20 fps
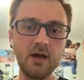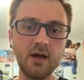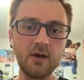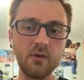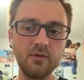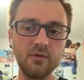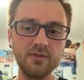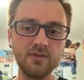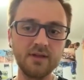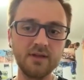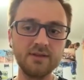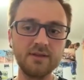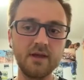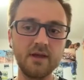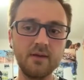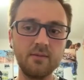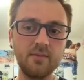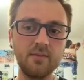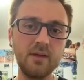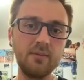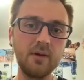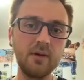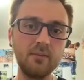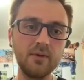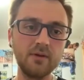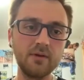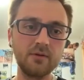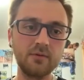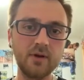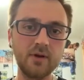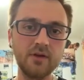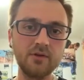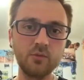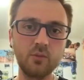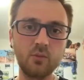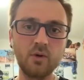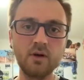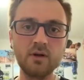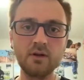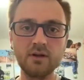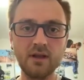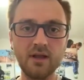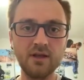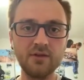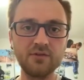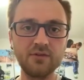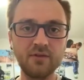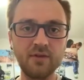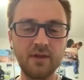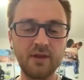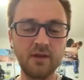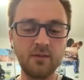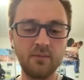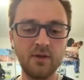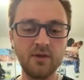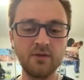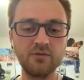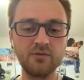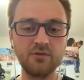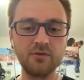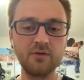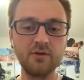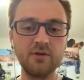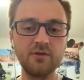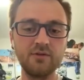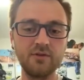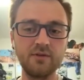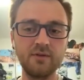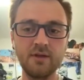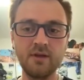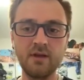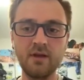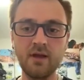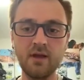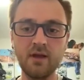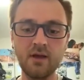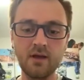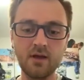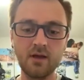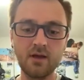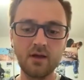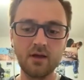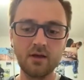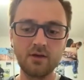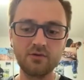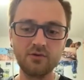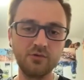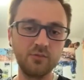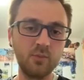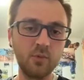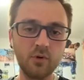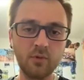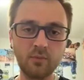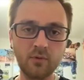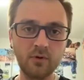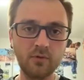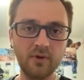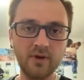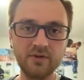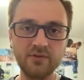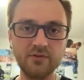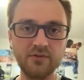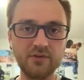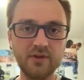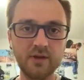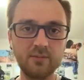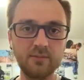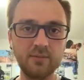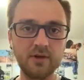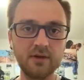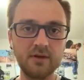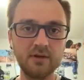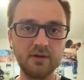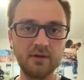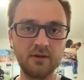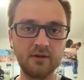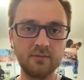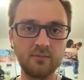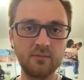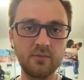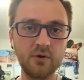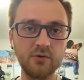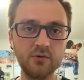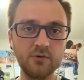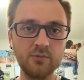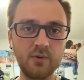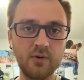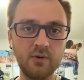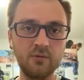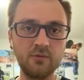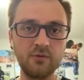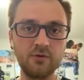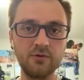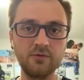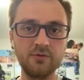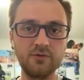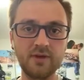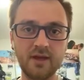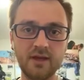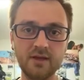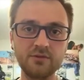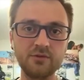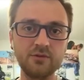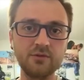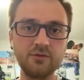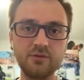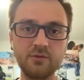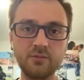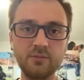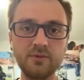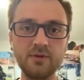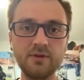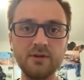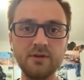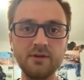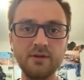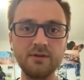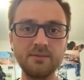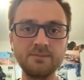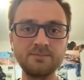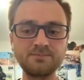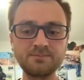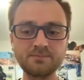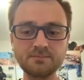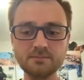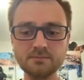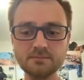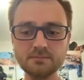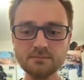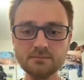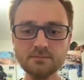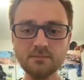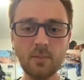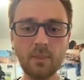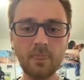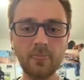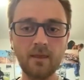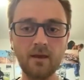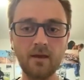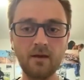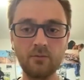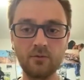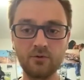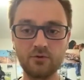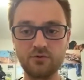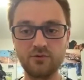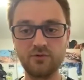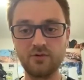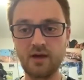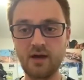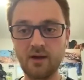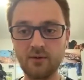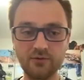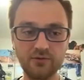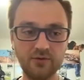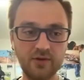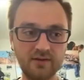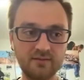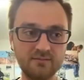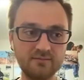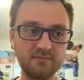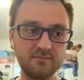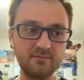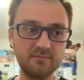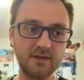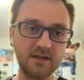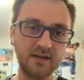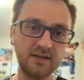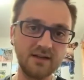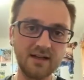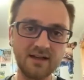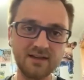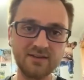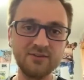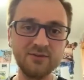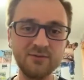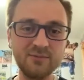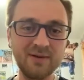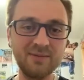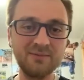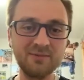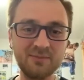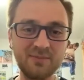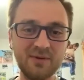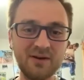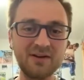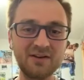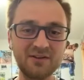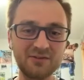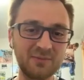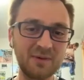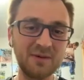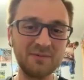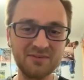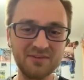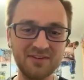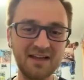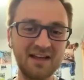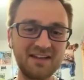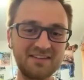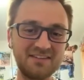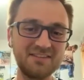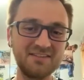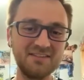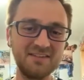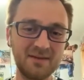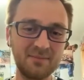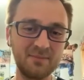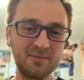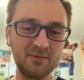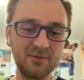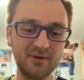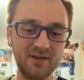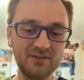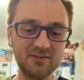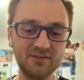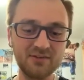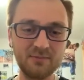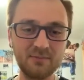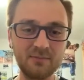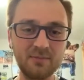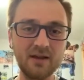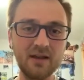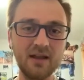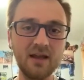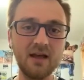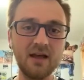we thought that maybe I'd be able to race one class in the AMA series, and then just more and more races kept getting postponed or canceled completely, which I was like kind of not too bummed about. I was bummed to not be racing, but